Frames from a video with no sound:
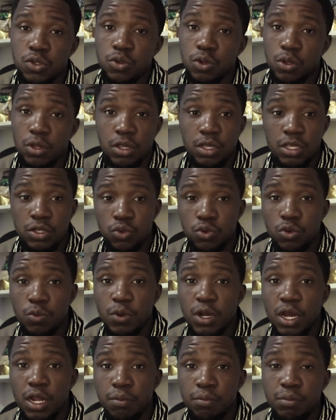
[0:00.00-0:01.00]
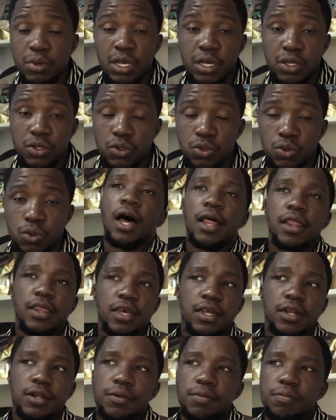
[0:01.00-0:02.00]
so this room can be a store. And
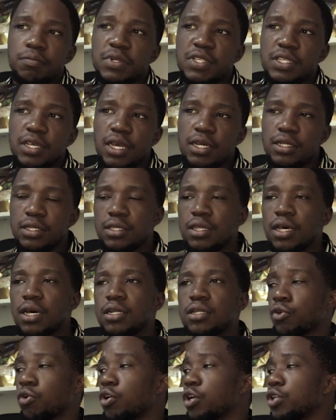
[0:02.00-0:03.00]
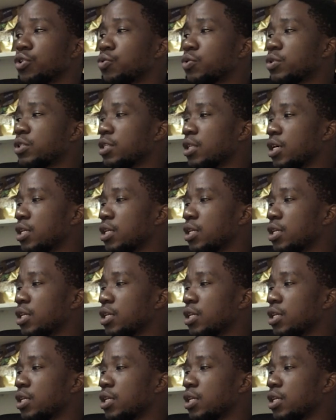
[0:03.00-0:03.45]
then besides that, you're going to see